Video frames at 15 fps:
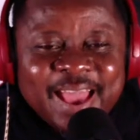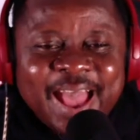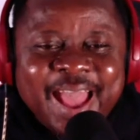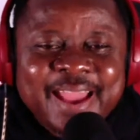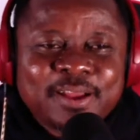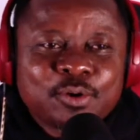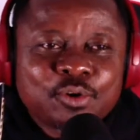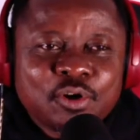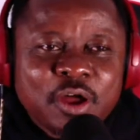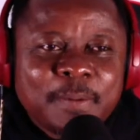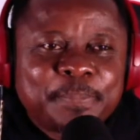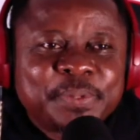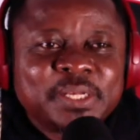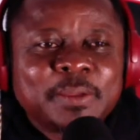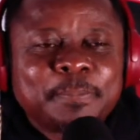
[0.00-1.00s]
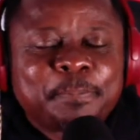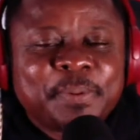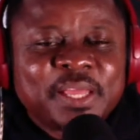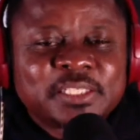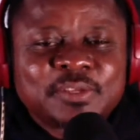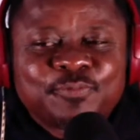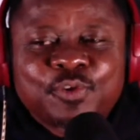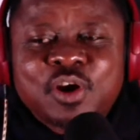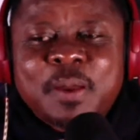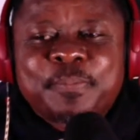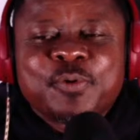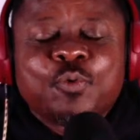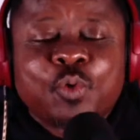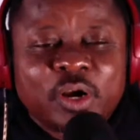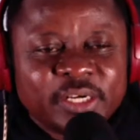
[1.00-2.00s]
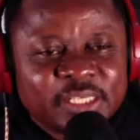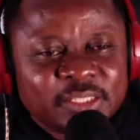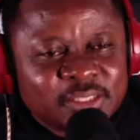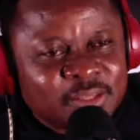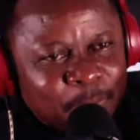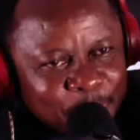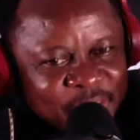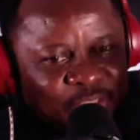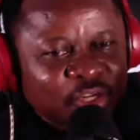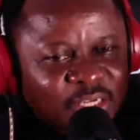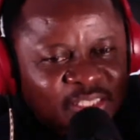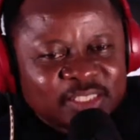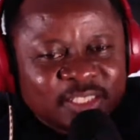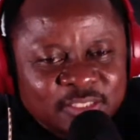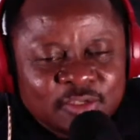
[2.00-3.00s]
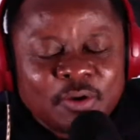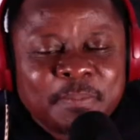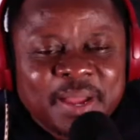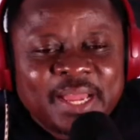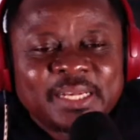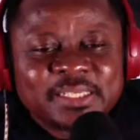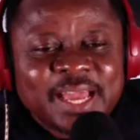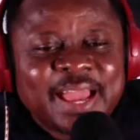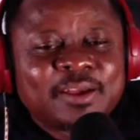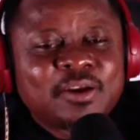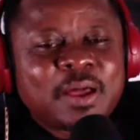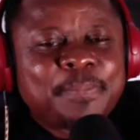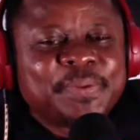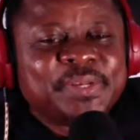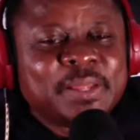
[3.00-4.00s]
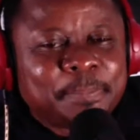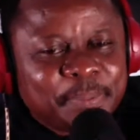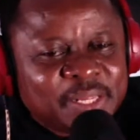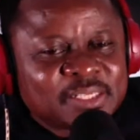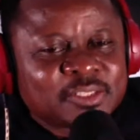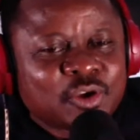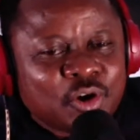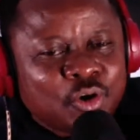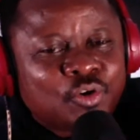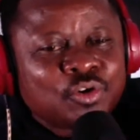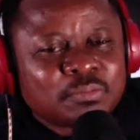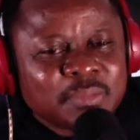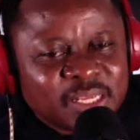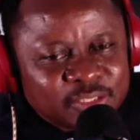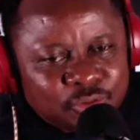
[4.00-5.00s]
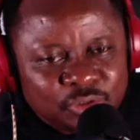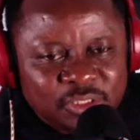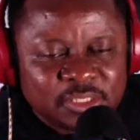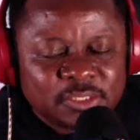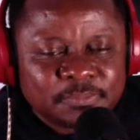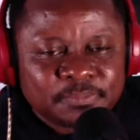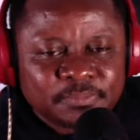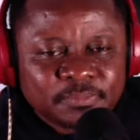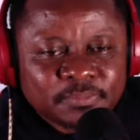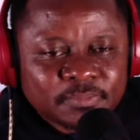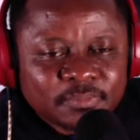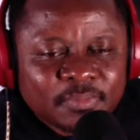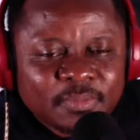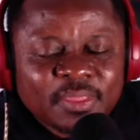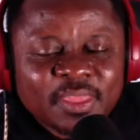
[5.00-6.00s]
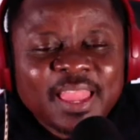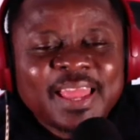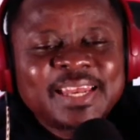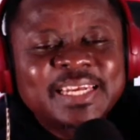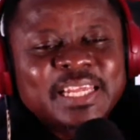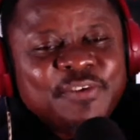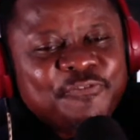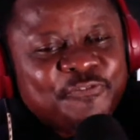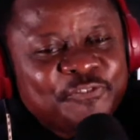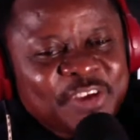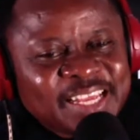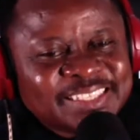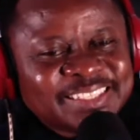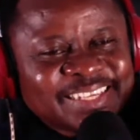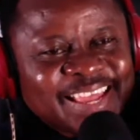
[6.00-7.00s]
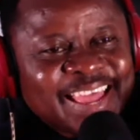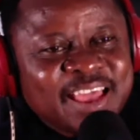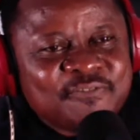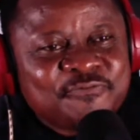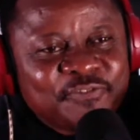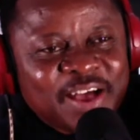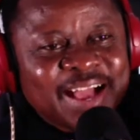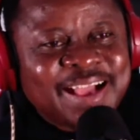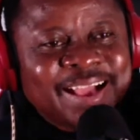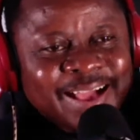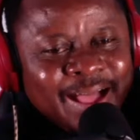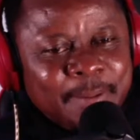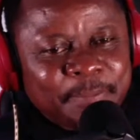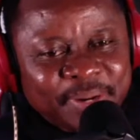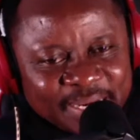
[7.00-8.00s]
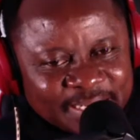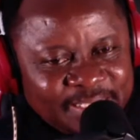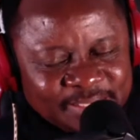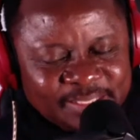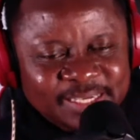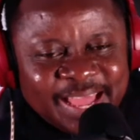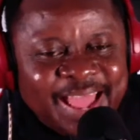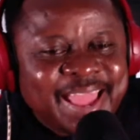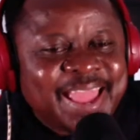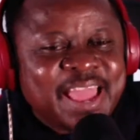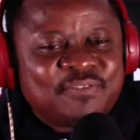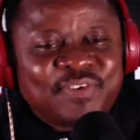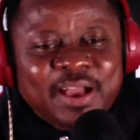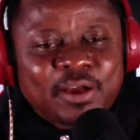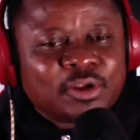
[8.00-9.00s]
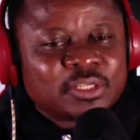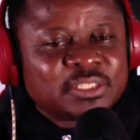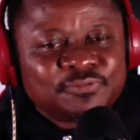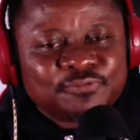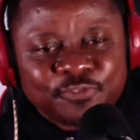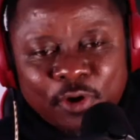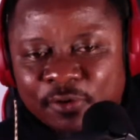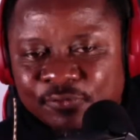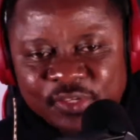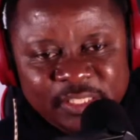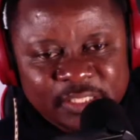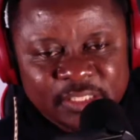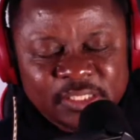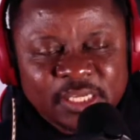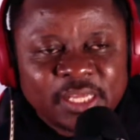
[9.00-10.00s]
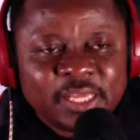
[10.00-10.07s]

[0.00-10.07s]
I grew up in a place, if you grew up in Warri, picture this in your mind. I grew up in a place called Oakman Street. The first ever gambling I ever got involved in